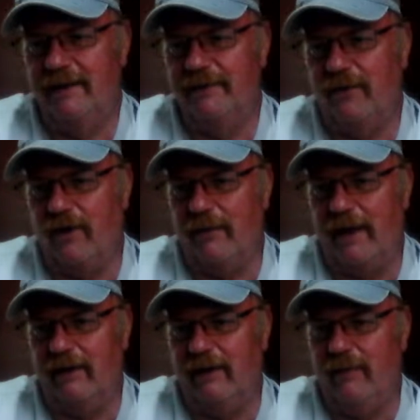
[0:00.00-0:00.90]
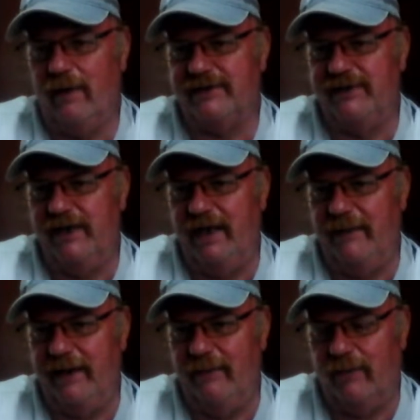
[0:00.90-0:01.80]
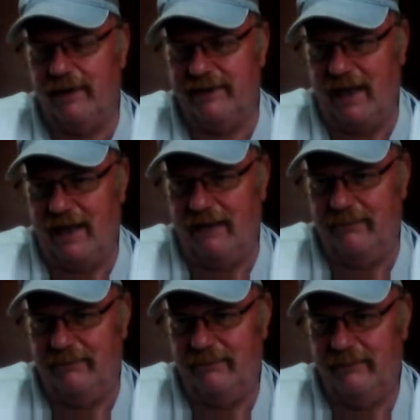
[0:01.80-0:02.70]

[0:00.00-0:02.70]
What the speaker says: Norm, I only watched GD Mead one time.